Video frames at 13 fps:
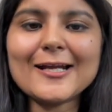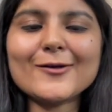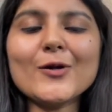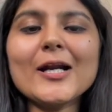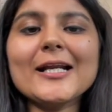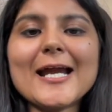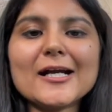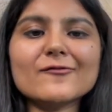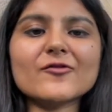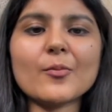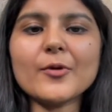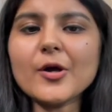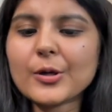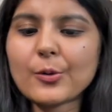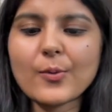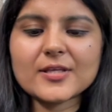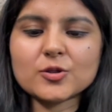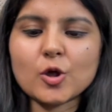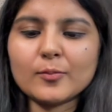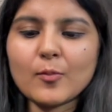that you will get from your
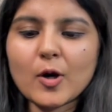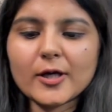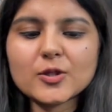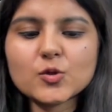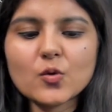request.body.